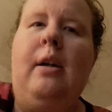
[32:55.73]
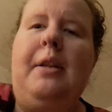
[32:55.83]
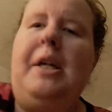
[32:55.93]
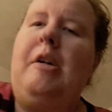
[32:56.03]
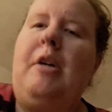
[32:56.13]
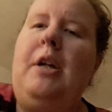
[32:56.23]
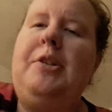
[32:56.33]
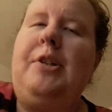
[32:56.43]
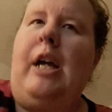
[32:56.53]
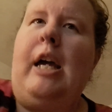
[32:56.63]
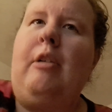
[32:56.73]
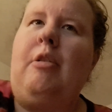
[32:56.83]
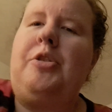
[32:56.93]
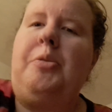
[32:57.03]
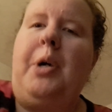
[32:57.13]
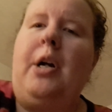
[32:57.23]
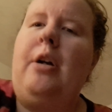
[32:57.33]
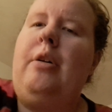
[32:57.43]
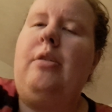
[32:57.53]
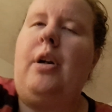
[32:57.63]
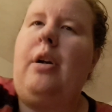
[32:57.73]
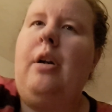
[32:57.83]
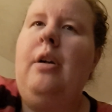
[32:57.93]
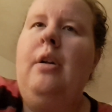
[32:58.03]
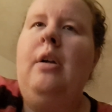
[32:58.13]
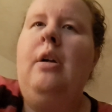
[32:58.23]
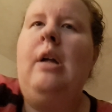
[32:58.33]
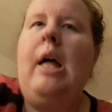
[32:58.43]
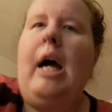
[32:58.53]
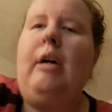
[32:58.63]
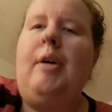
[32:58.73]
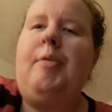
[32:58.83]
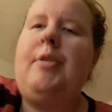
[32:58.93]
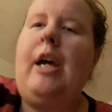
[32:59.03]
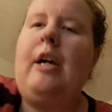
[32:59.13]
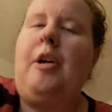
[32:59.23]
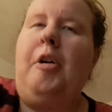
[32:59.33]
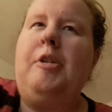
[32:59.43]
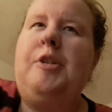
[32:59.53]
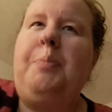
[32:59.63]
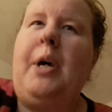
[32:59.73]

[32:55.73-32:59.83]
later on tonight or tomorrow or however that goes.